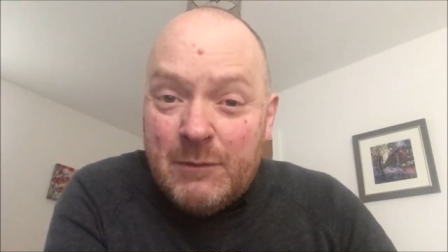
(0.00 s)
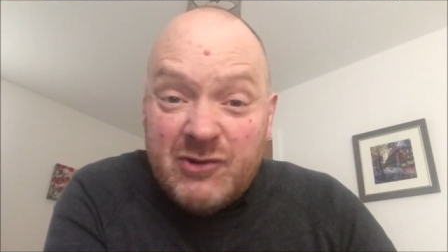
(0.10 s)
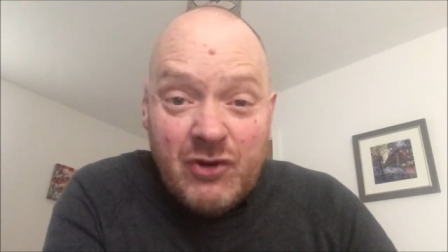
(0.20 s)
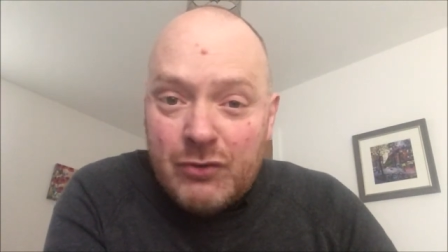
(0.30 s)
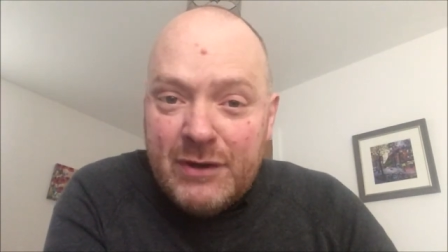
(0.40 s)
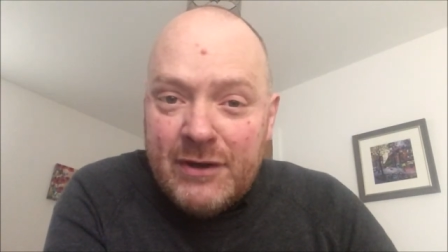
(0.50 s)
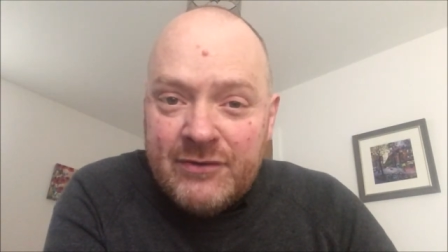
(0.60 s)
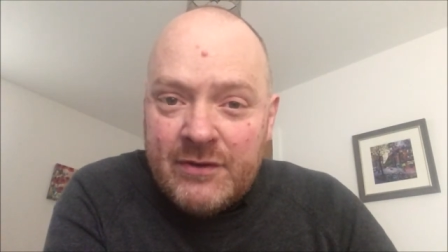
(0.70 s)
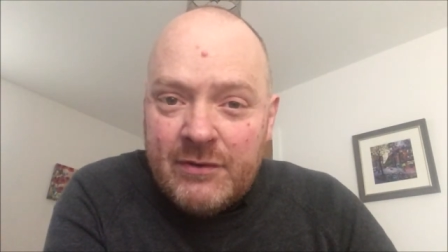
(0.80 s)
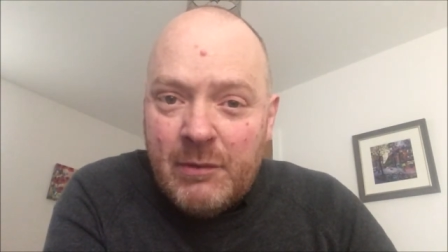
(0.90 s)
which all
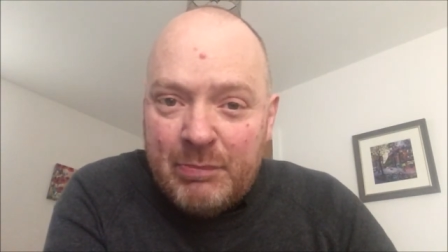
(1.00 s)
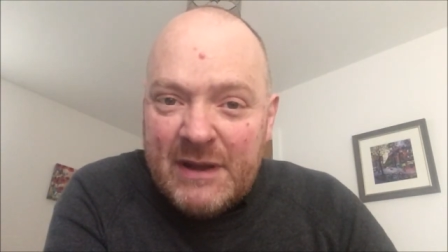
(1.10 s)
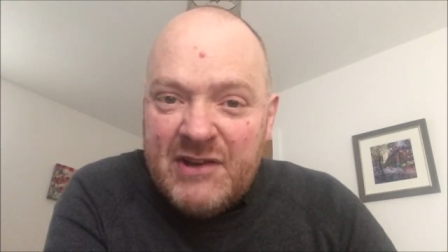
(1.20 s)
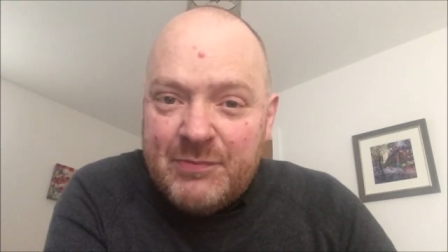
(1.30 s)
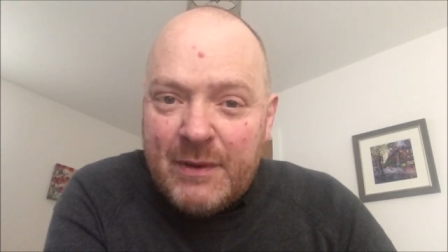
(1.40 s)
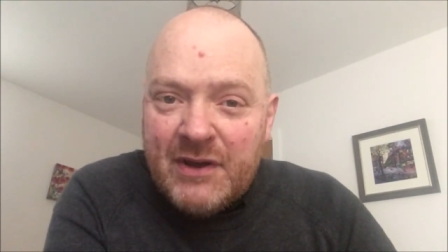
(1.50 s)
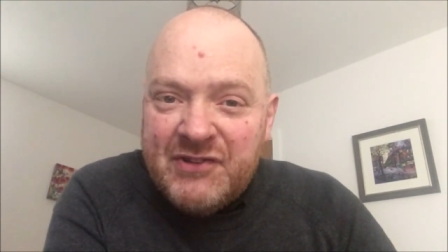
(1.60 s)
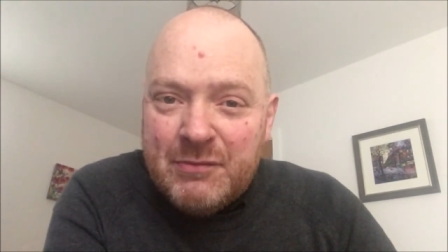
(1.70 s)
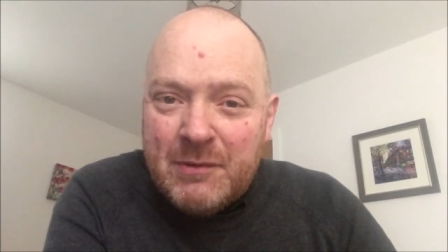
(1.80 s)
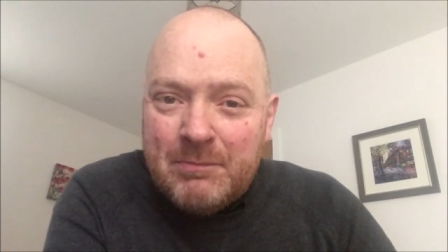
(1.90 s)
needed replaced
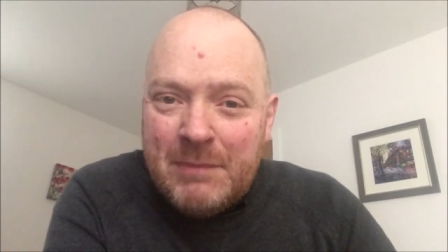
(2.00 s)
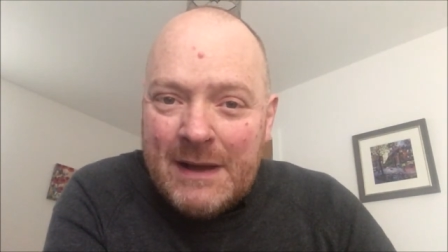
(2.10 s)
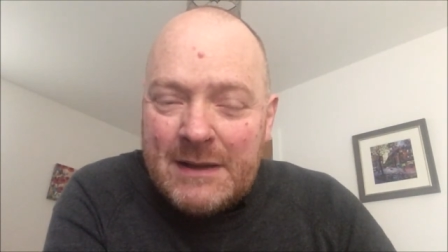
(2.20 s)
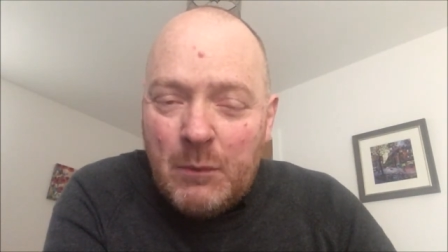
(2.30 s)
because they were badly